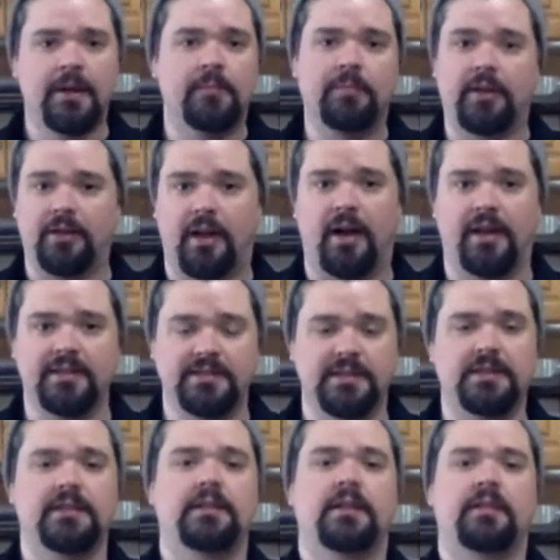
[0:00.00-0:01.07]
But
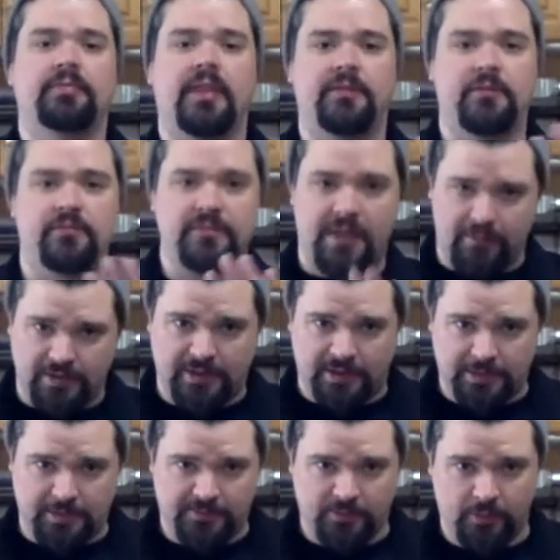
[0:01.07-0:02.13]
honestly, if you've never done
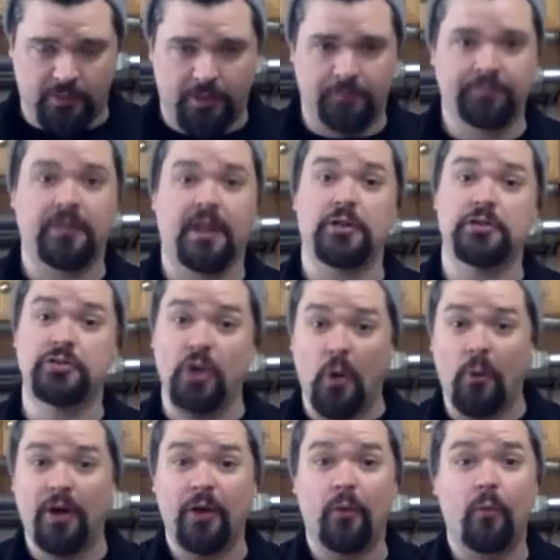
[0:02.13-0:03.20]
this before and you don't
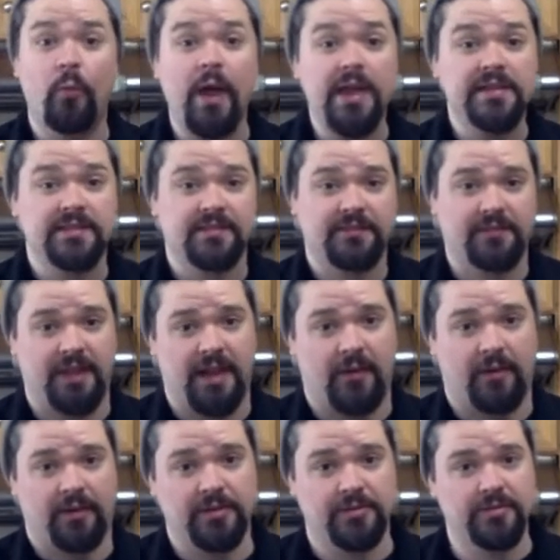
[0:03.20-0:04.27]
want to waste
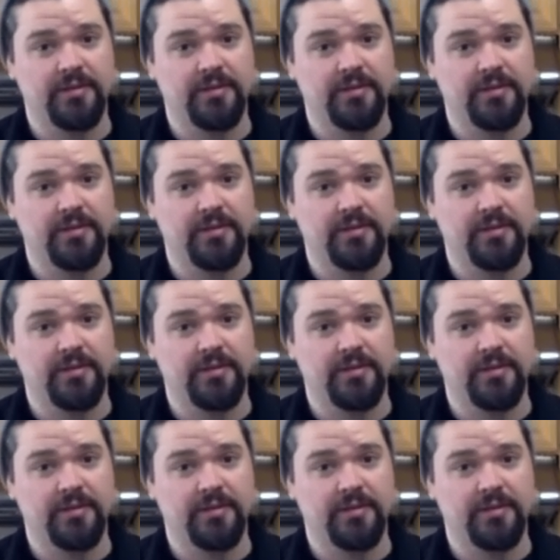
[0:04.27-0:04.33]
flour, because